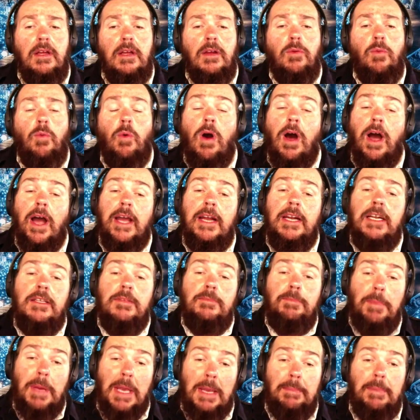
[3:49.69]
Why
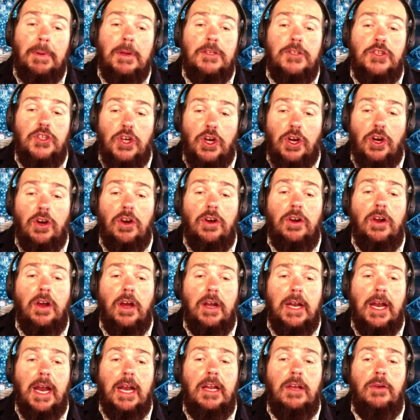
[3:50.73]
did people turn
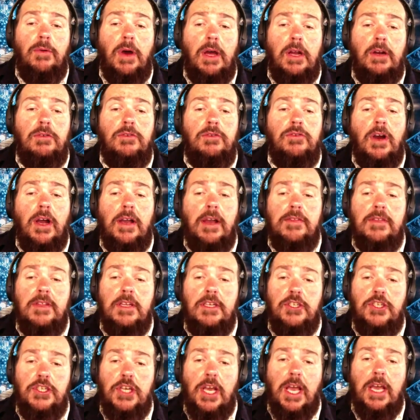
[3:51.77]
on anyone who tries to
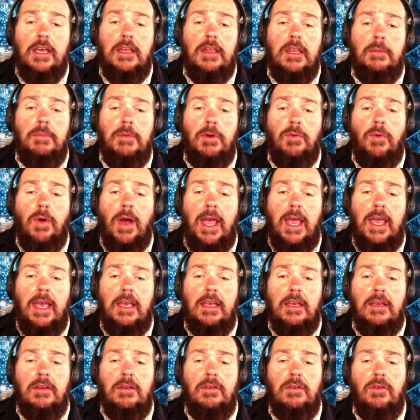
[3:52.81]
shake them awake
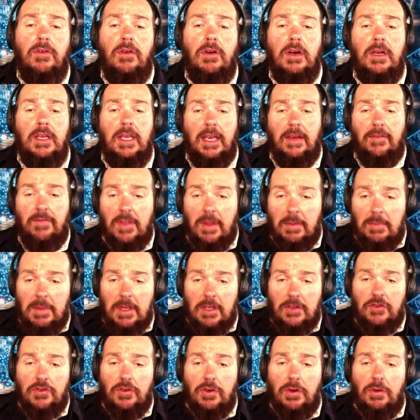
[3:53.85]
or give them the
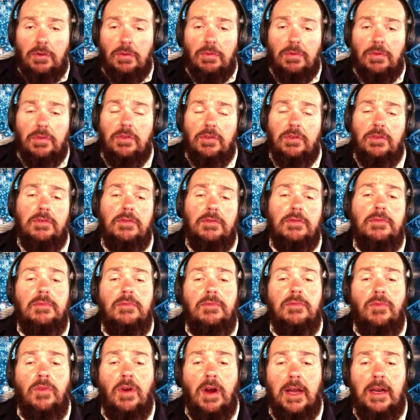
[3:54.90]
truth,
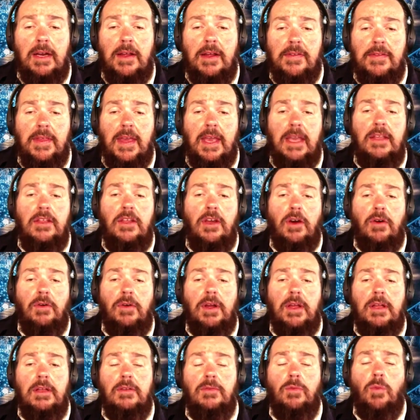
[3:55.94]
right, as they know
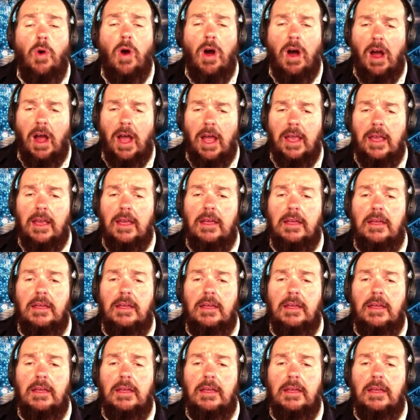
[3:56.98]
it? Why?